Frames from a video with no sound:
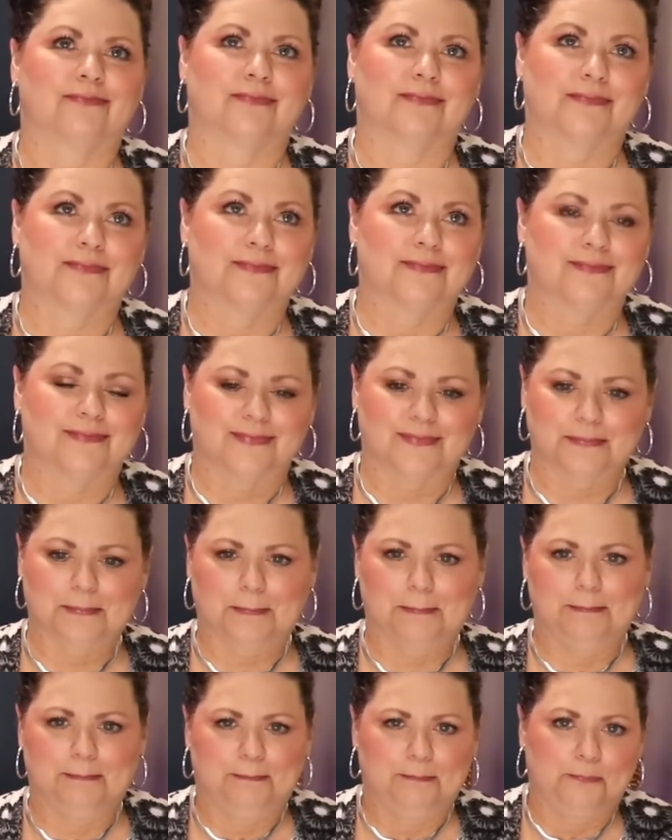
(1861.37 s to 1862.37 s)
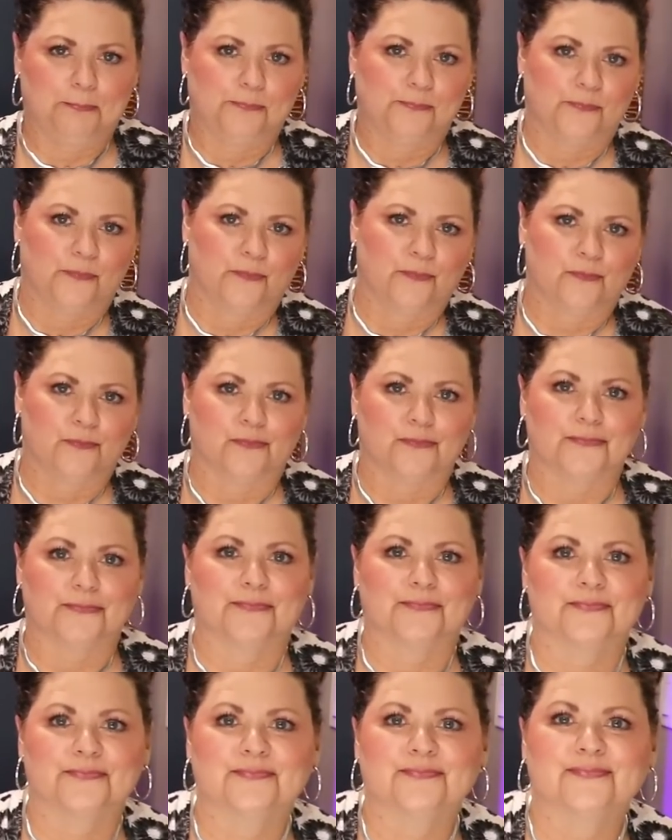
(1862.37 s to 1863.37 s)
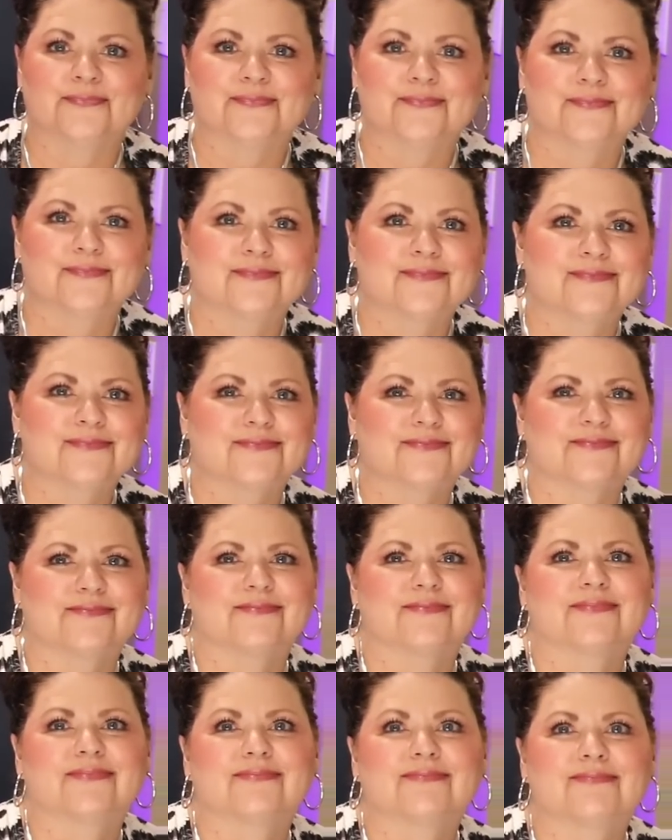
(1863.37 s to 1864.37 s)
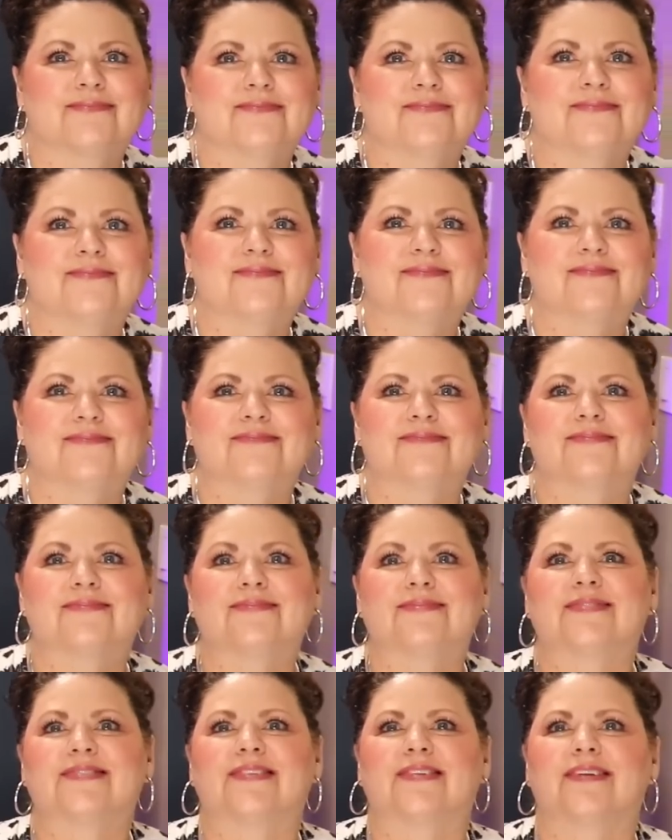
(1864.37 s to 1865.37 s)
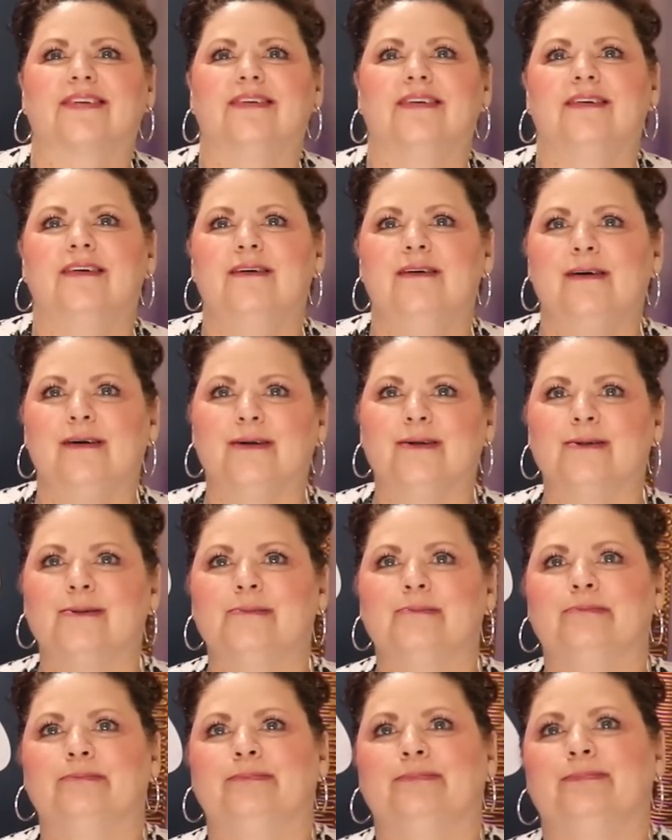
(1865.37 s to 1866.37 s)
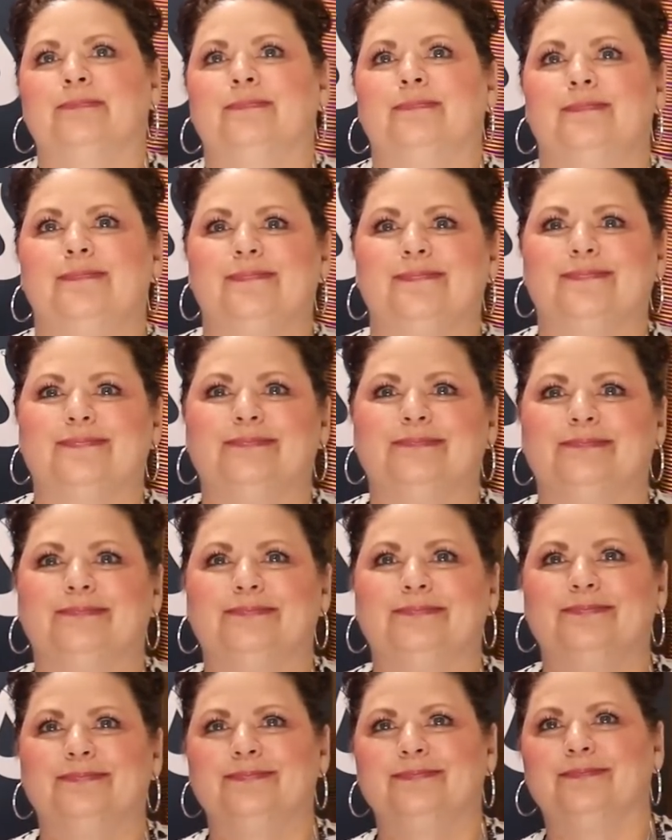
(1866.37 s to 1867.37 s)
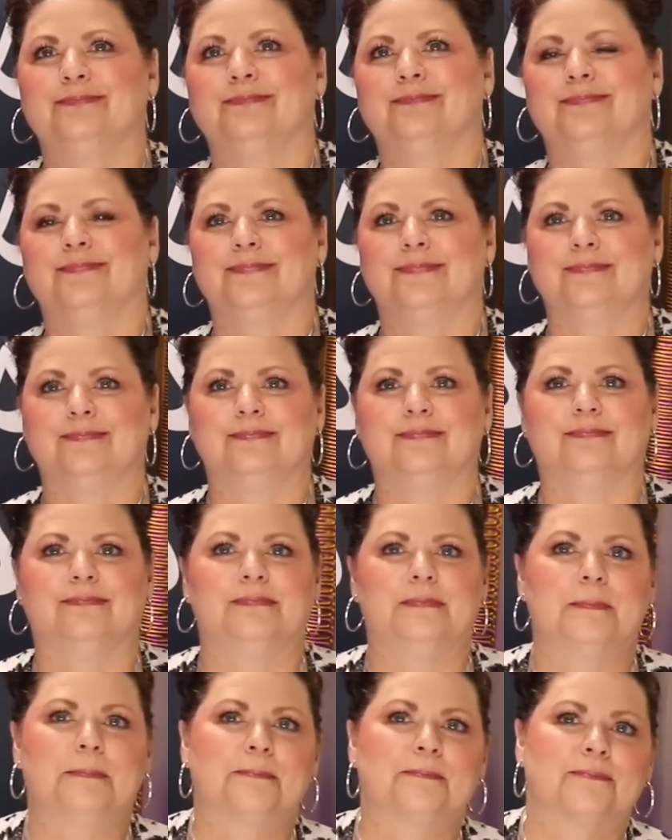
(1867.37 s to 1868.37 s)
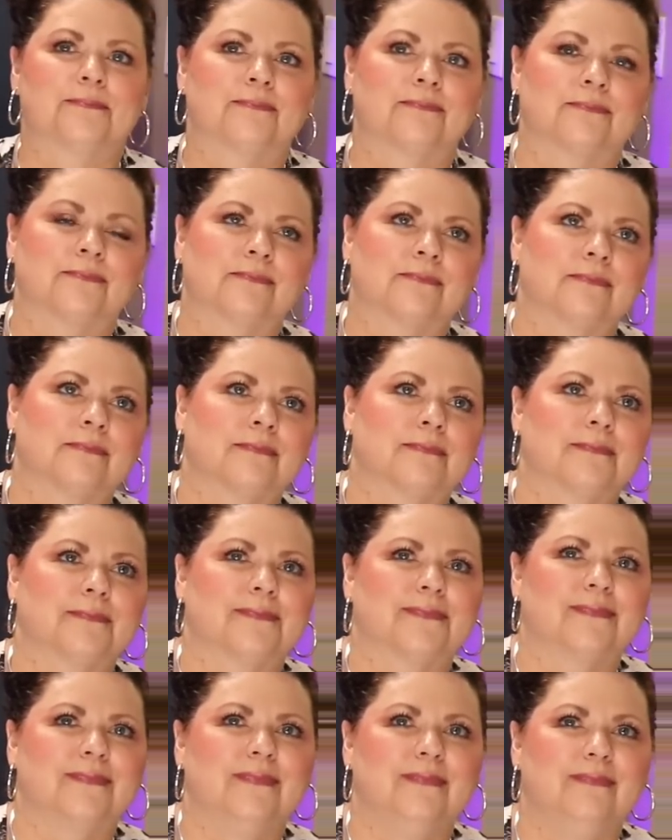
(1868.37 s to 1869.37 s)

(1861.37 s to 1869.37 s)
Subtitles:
This person isn't speaking.